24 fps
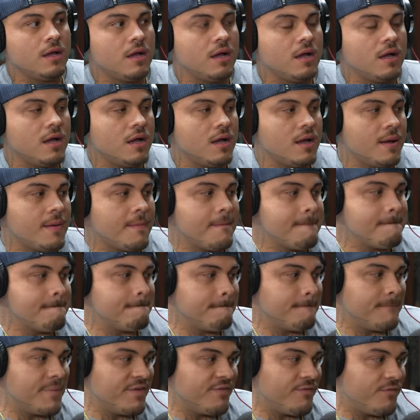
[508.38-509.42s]

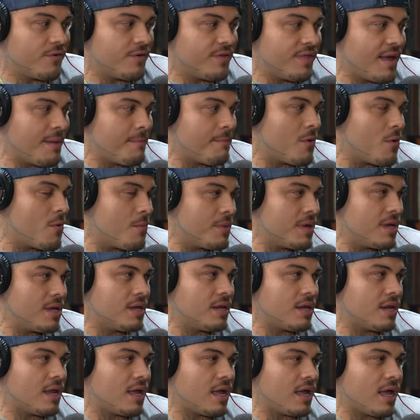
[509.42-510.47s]
Um, before that
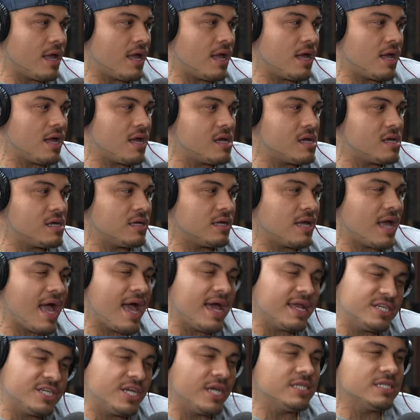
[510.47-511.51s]
moment, uh, I
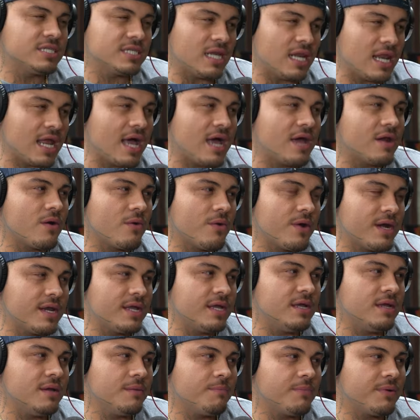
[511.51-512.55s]
had changed a lot
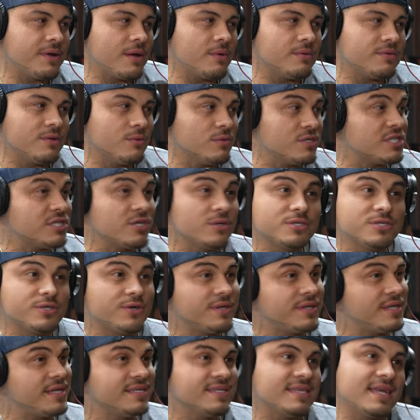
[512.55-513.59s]
already, but I, there was still
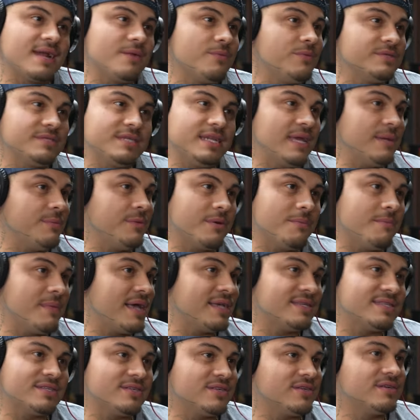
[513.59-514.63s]
certain things that I wasn't able to
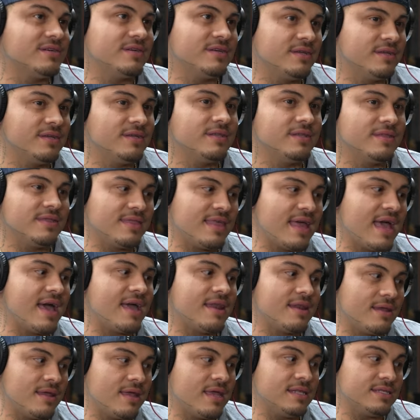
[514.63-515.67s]
master. That
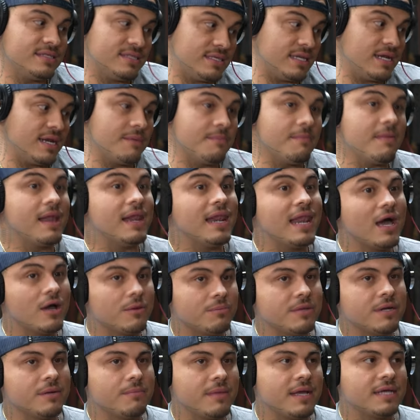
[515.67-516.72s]
mm. incident allowed
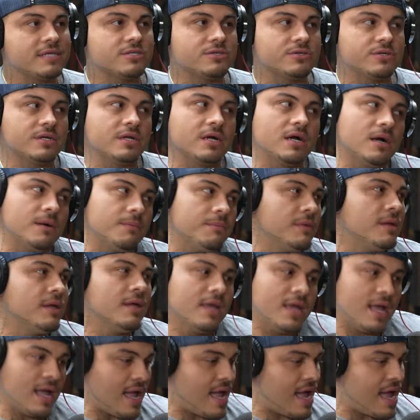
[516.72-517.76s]
me to master it. Um,
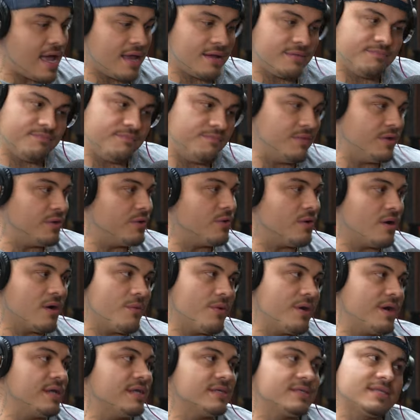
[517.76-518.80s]
I had, you know,
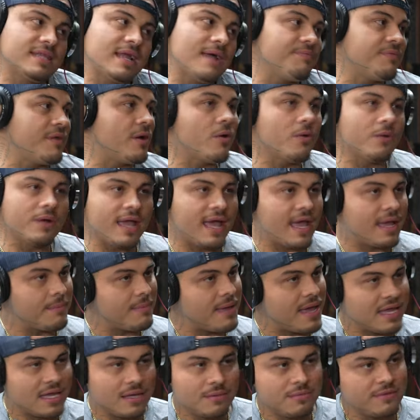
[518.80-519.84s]
already stopped the whole gang
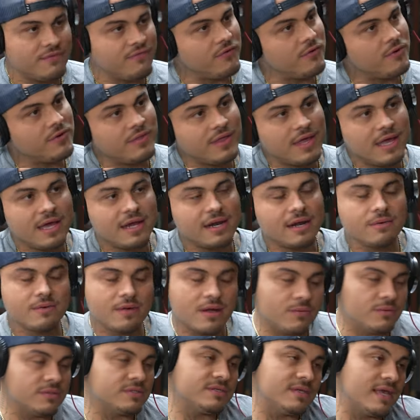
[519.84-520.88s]
banging before that. I,
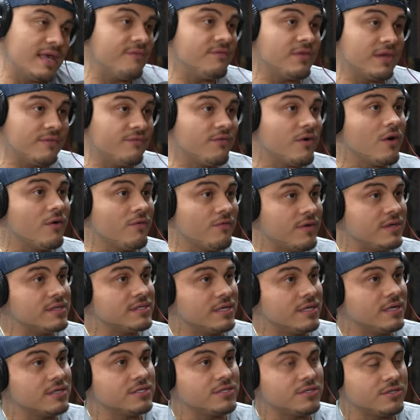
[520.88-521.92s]
I, was heavily involved as
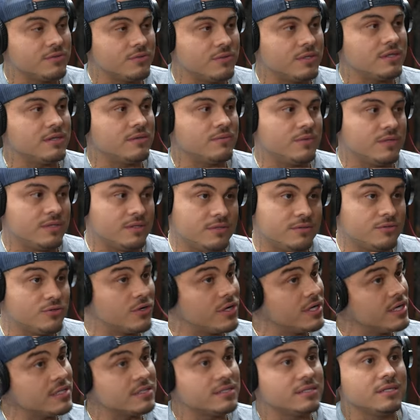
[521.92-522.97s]
a youngster with with
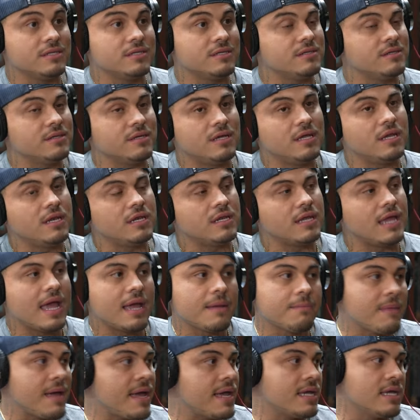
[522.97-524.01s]
drugs and and
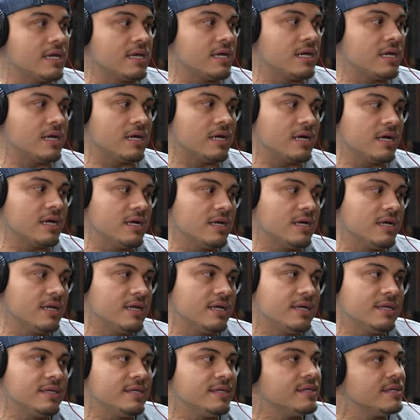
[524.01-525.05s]
gang banging and uh
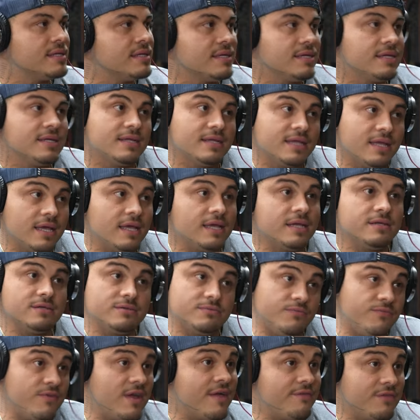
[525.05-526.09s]
and
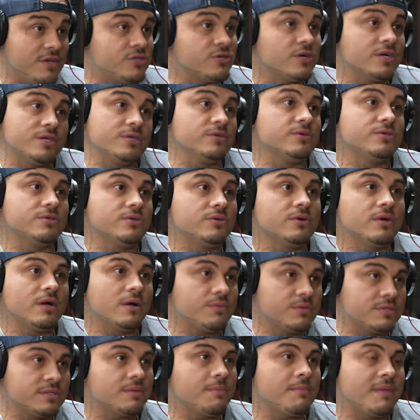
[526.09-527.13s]
heavy drug use. You know, I
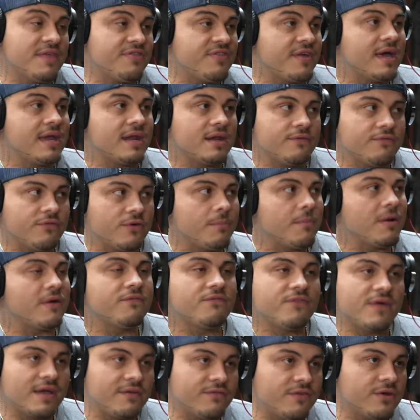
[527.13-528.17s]
was yeah. an meth addict for about
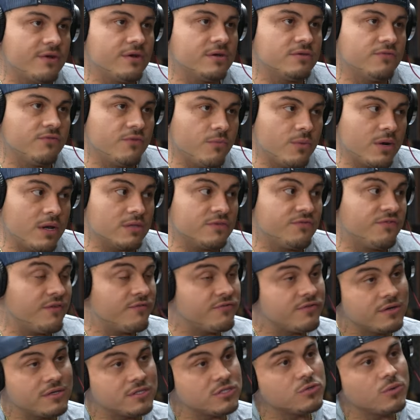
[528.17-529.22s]
five years from when I was
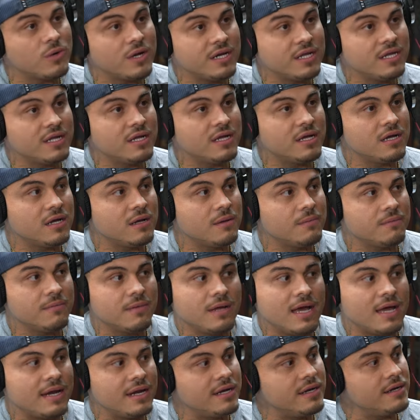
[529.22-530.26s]
fifteen or twenty. Um,
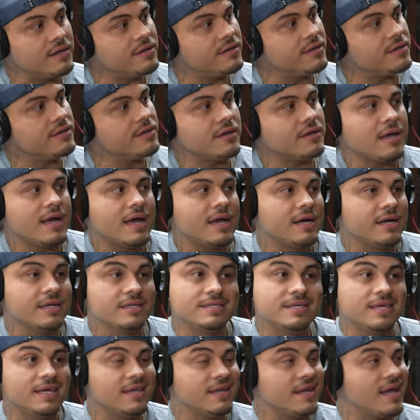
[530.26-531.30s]
I didn't I didn't
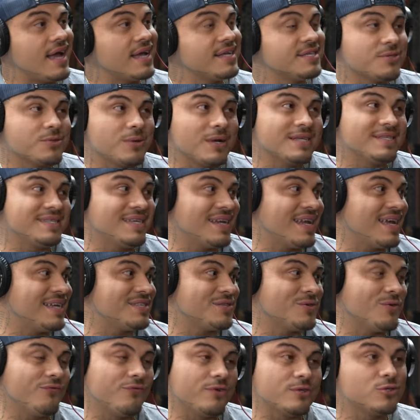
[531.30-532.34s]
attend high school. I attended high
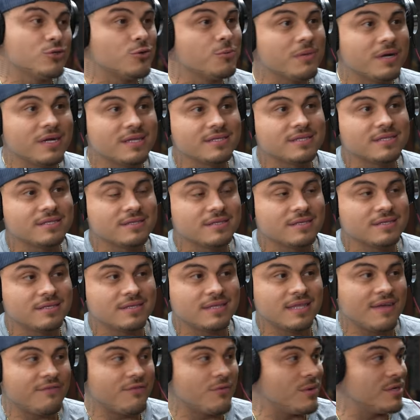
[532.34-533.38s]
school for two months.
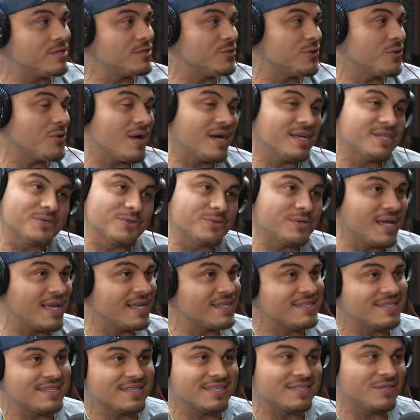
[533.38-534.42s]
Never went to no high school
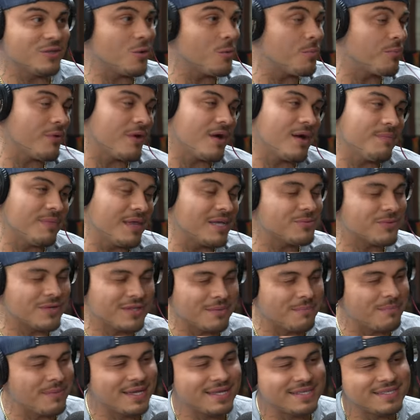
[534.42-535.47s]
dances, no prom. That's one of
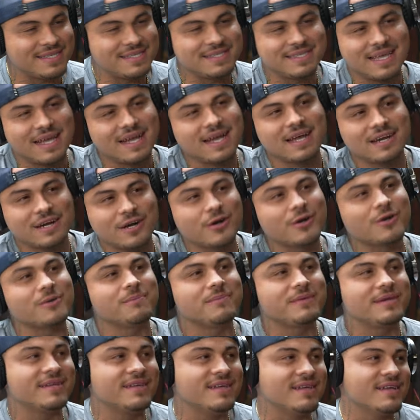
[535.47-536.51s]
the biggest things that kind of hurt
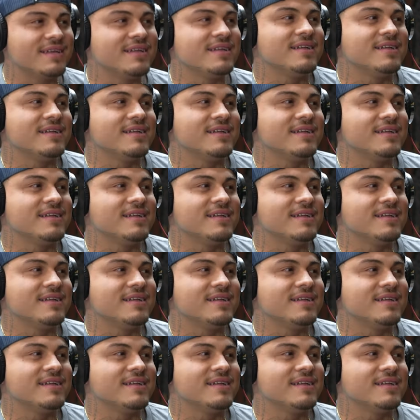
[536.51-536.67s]
me.